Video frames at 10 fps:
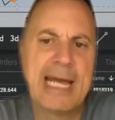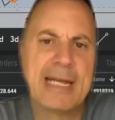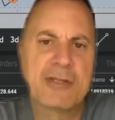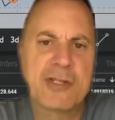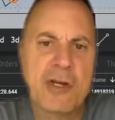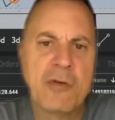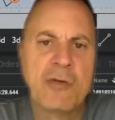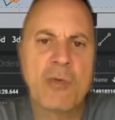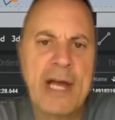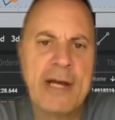and
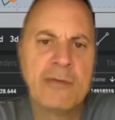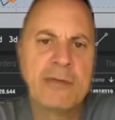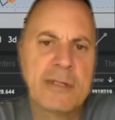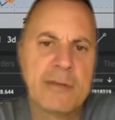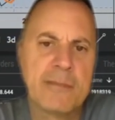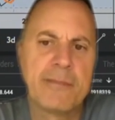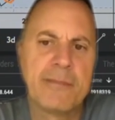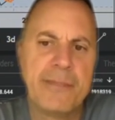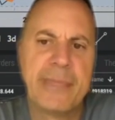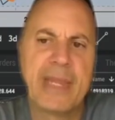turn around?
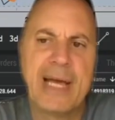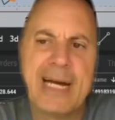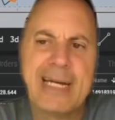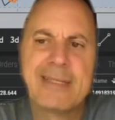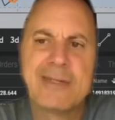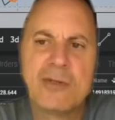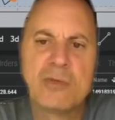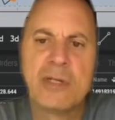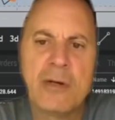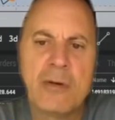I
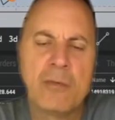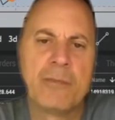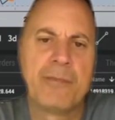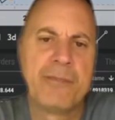don't know.